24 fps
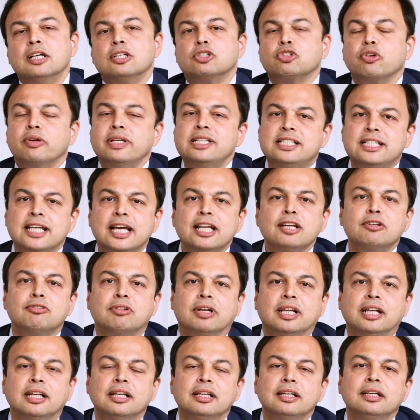So in
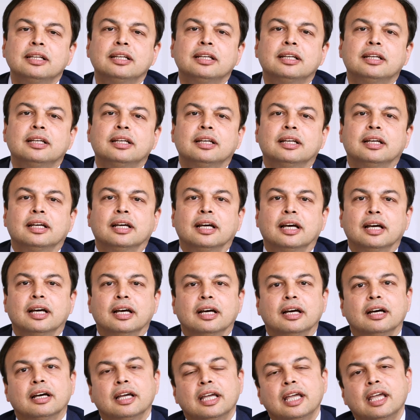general,
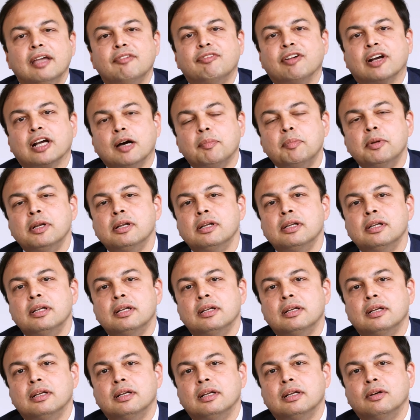if a couple,
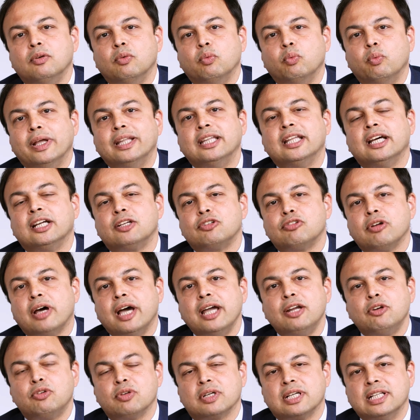when they're
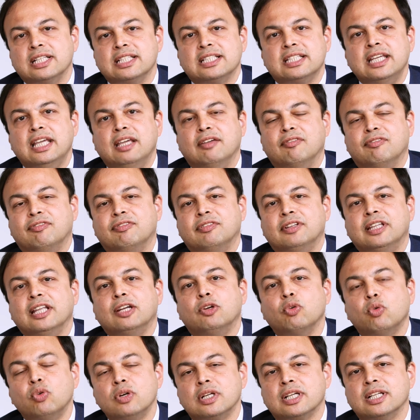trying to conceive, they
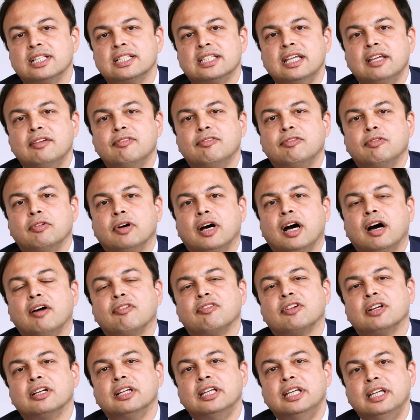don't conceive
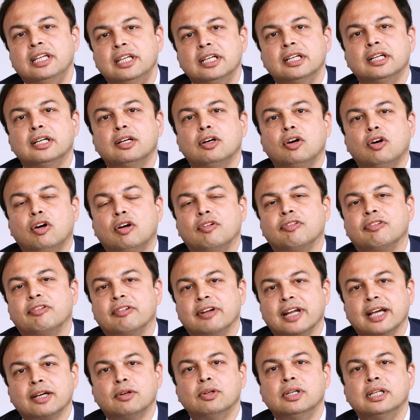after a year of
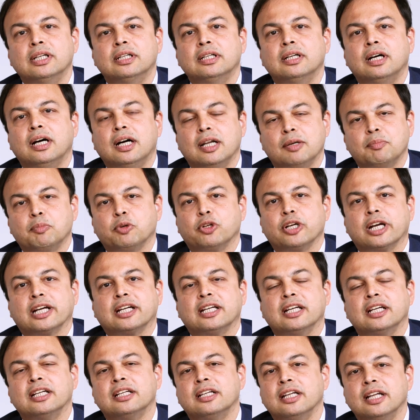regular
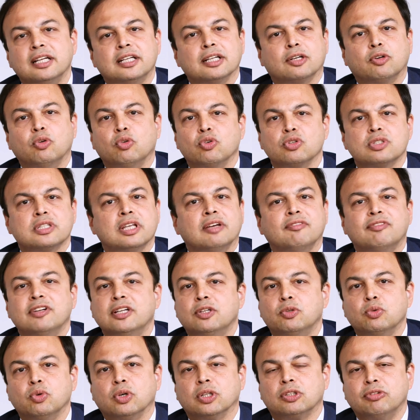unprotected intercourse every
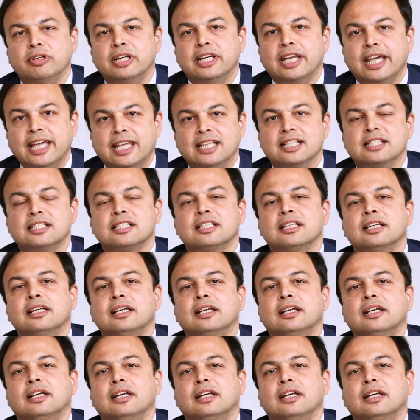2 or 3 days,